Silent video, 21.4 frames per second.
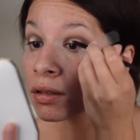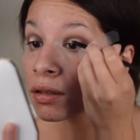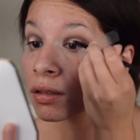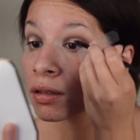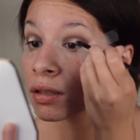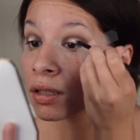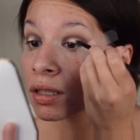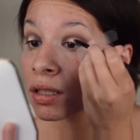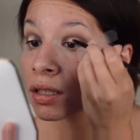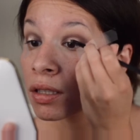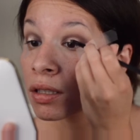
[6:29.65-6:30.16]

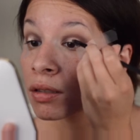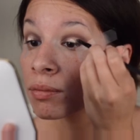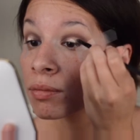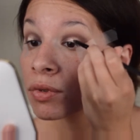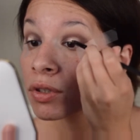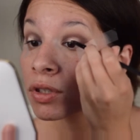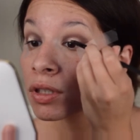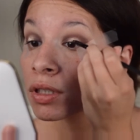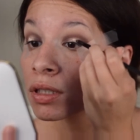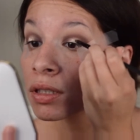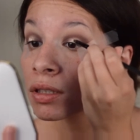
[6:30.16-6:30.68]
Alright, and I'm
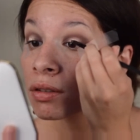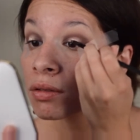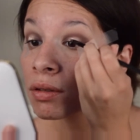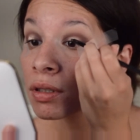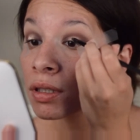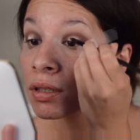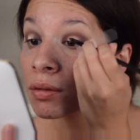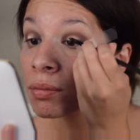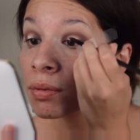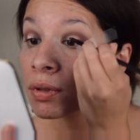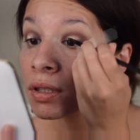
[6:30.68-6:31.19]
just
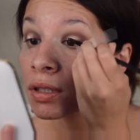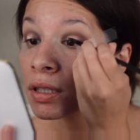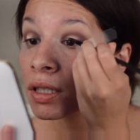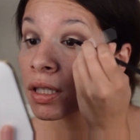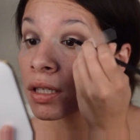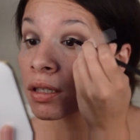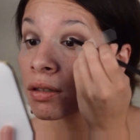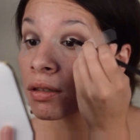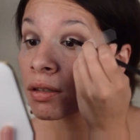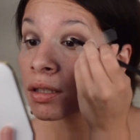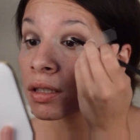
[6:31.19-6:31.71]
going to put
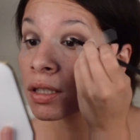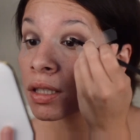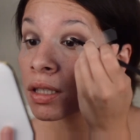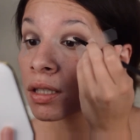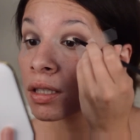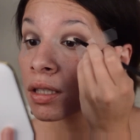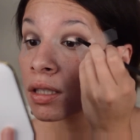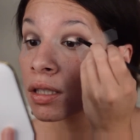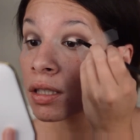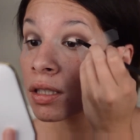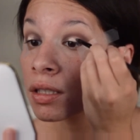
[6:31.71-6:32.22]
that on the
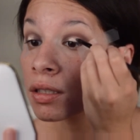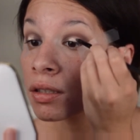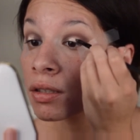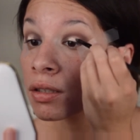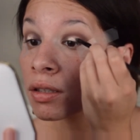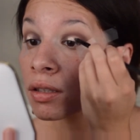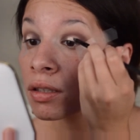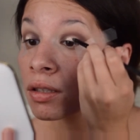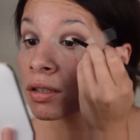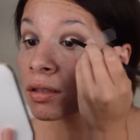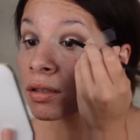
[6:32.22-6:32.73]

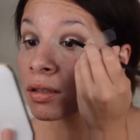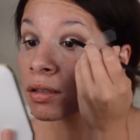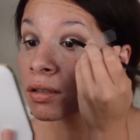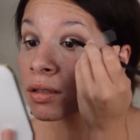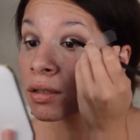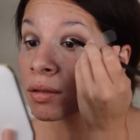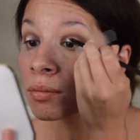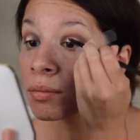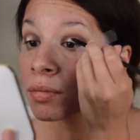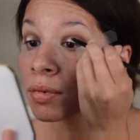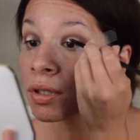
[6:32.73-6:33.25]
inner
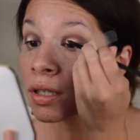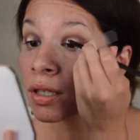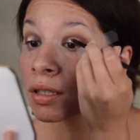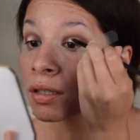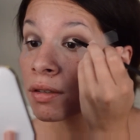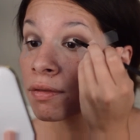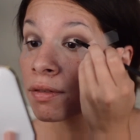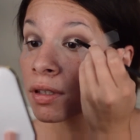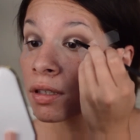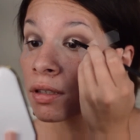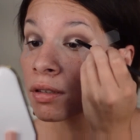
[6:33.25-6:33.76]
part
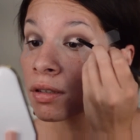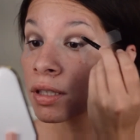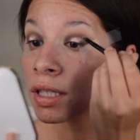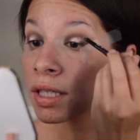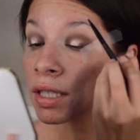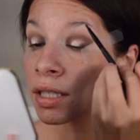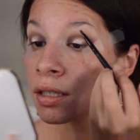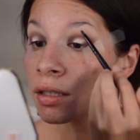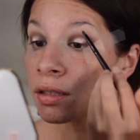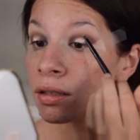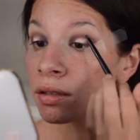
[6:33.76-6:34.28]
of the
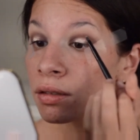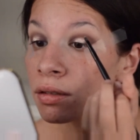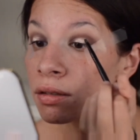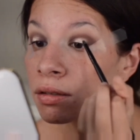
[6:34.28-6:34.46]
lid.